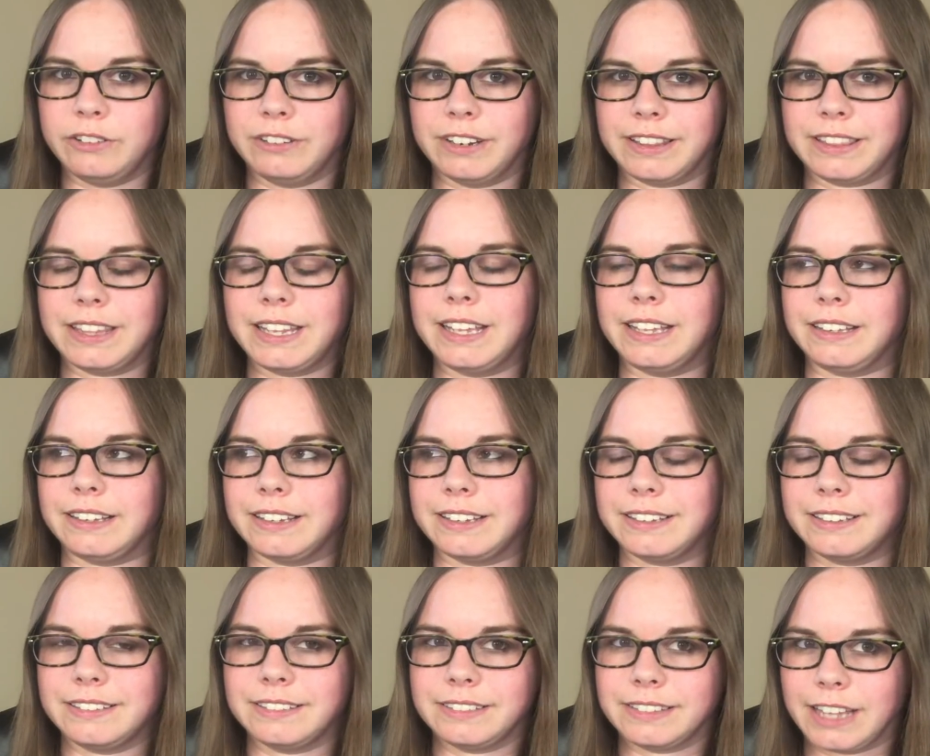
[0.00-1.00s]
to think.
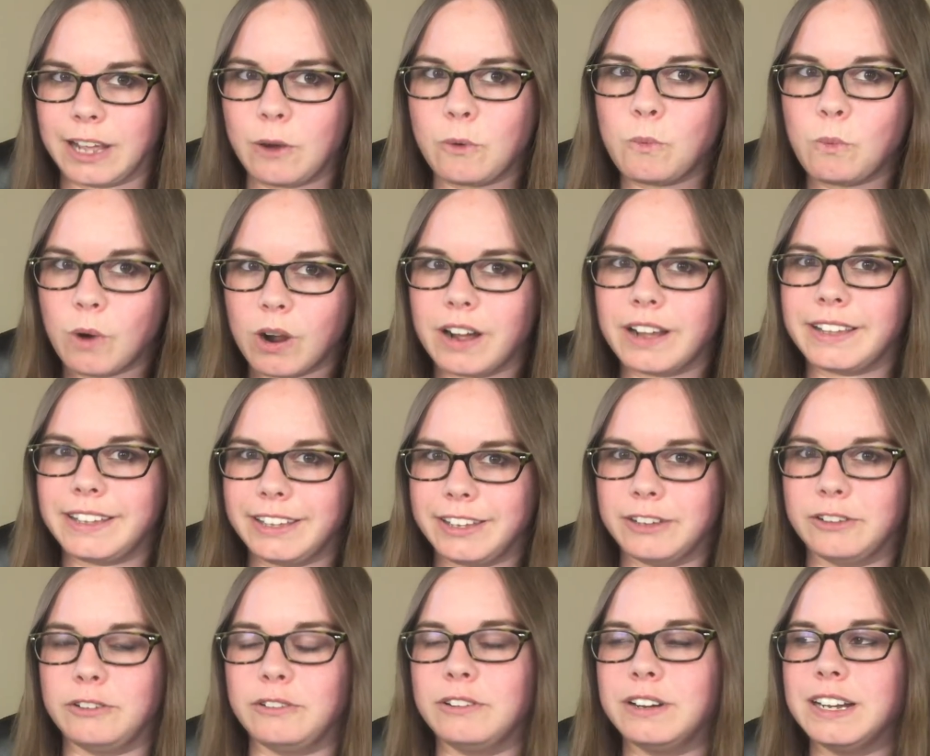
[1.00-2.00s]
They want
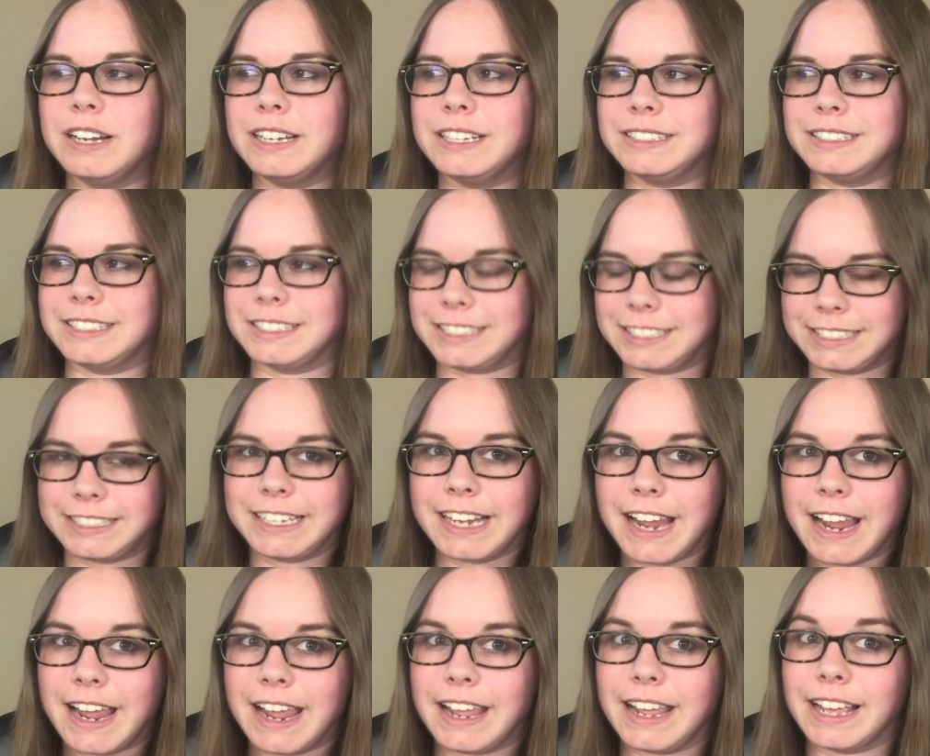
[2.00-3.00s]
you to
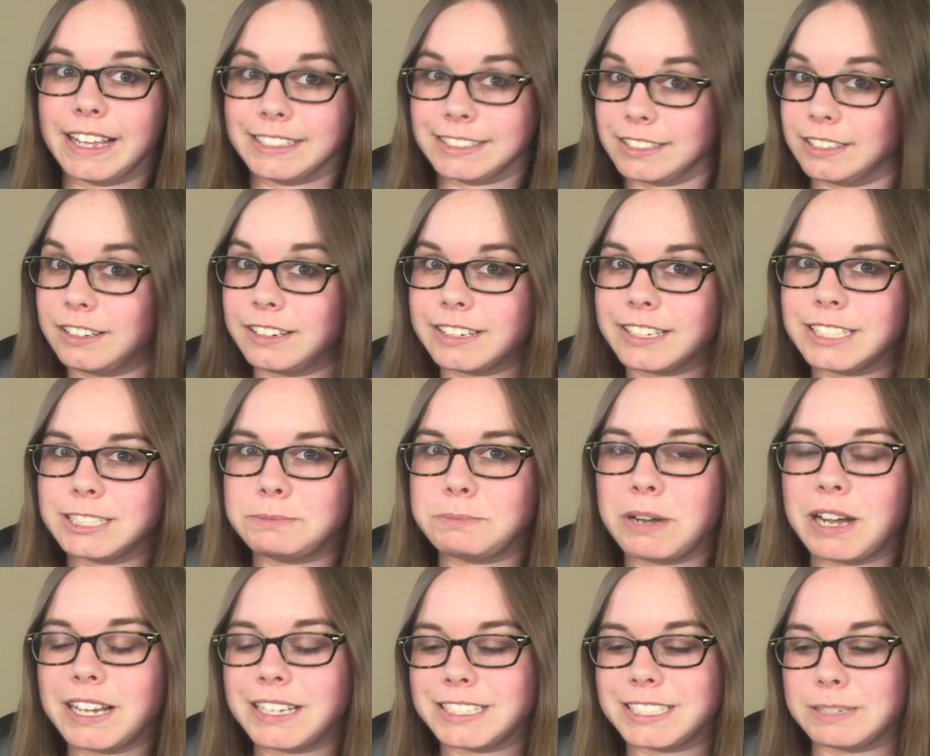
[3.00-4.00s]
stay as long as
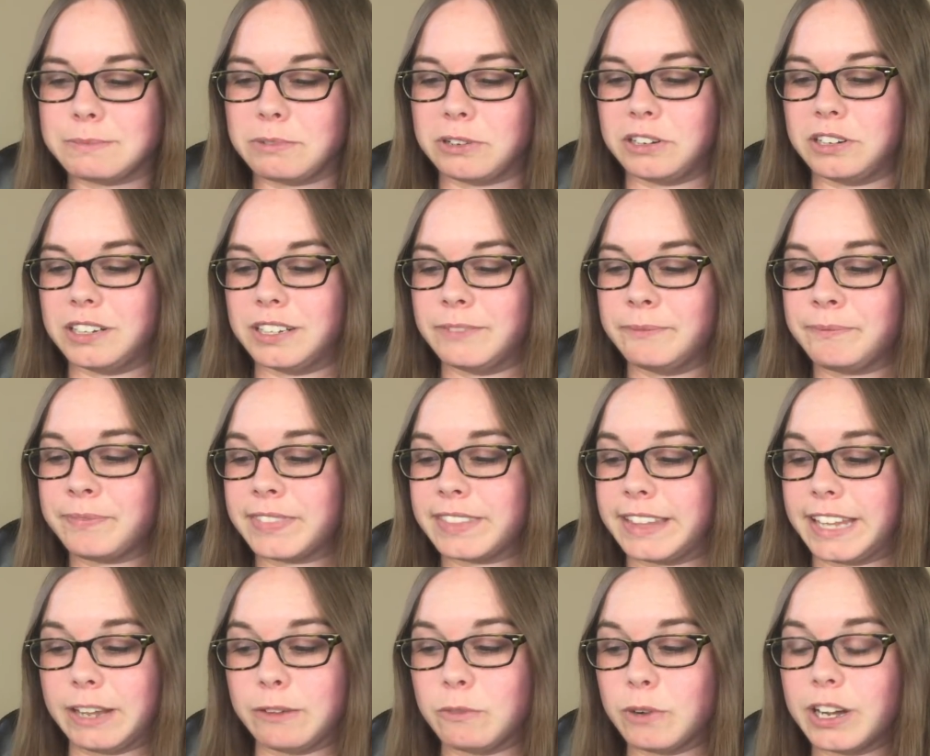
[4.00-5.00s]
possible, and
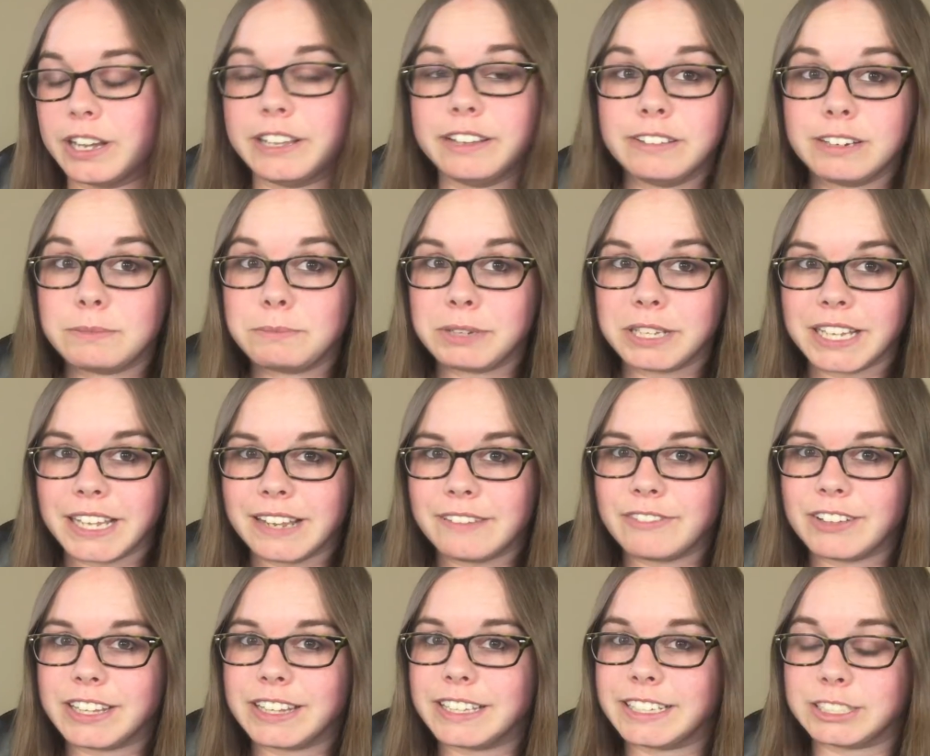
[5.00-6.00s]
they want you to believe
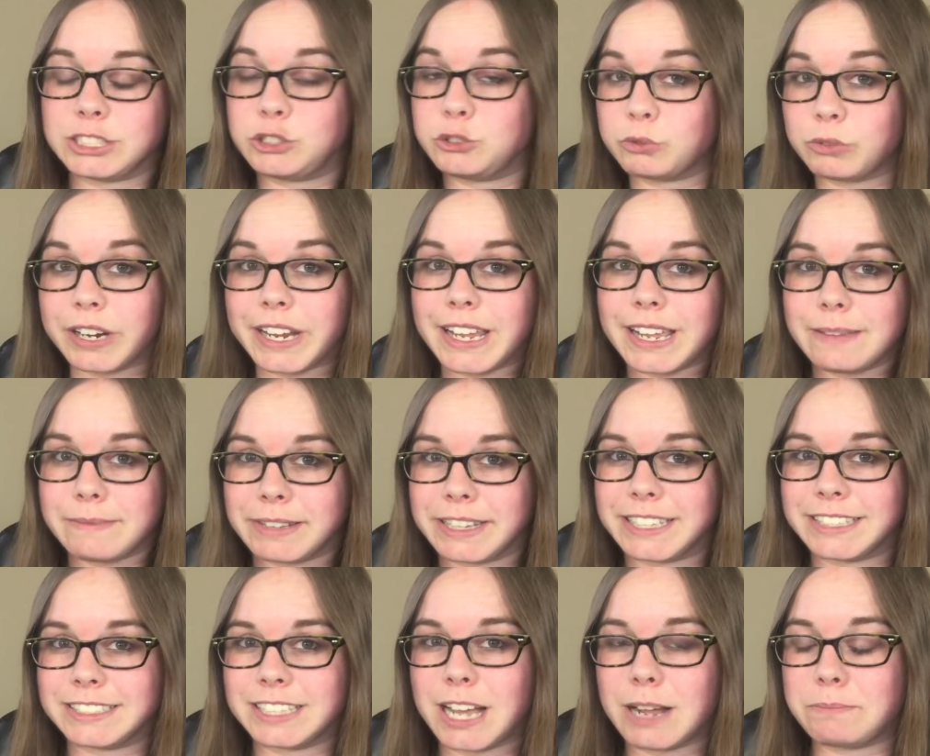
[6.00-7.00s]
in this dream and
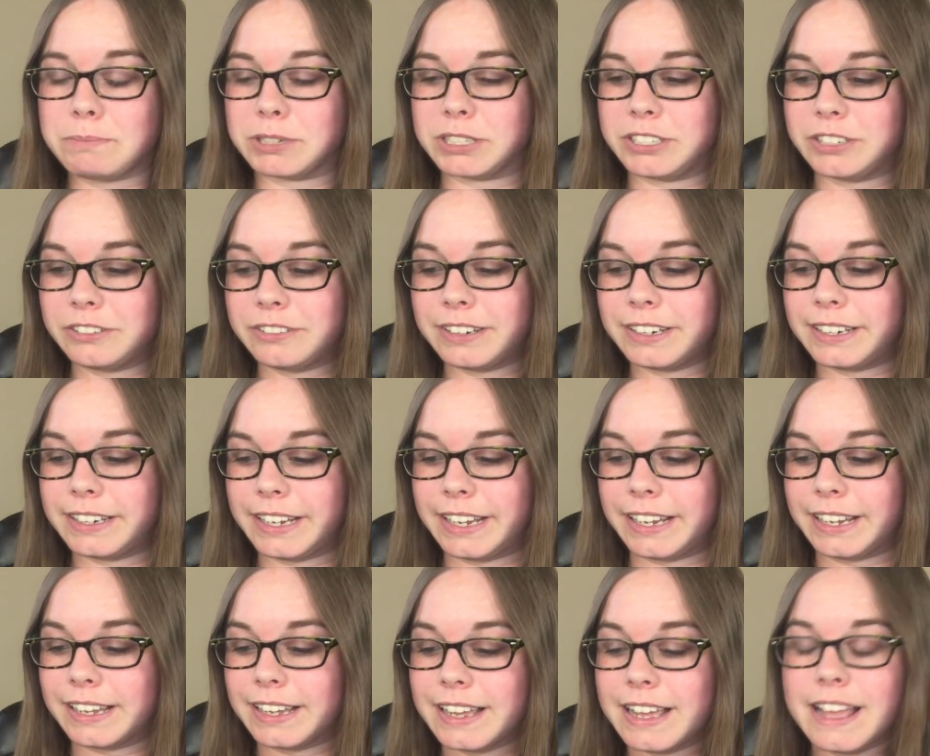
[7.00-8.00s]
this
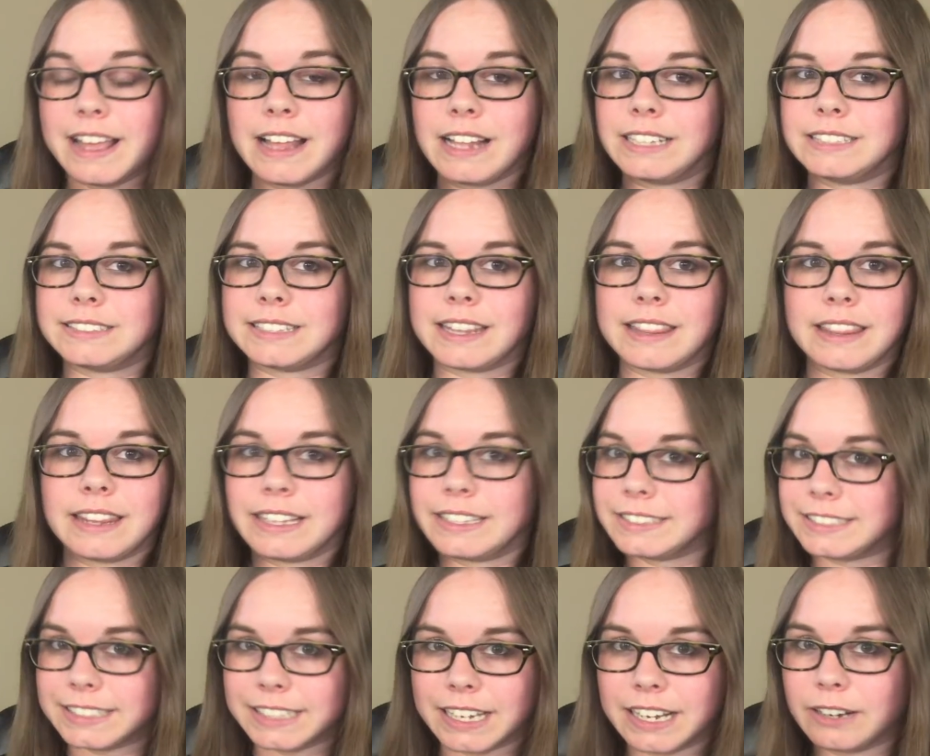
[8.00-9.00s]
opportunity
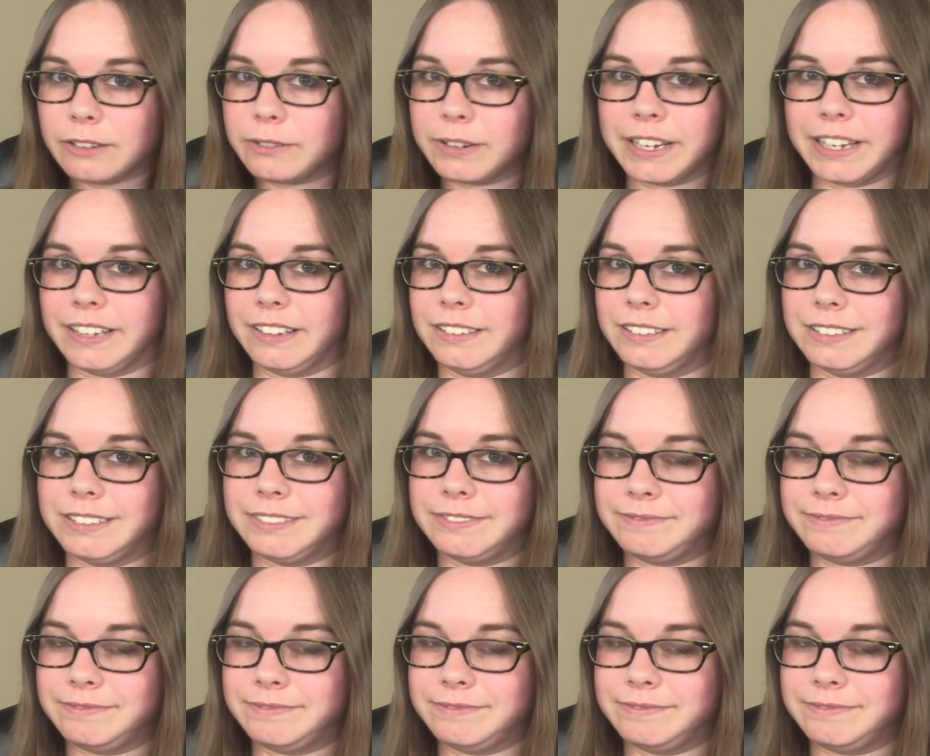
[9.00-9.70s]
that's not real.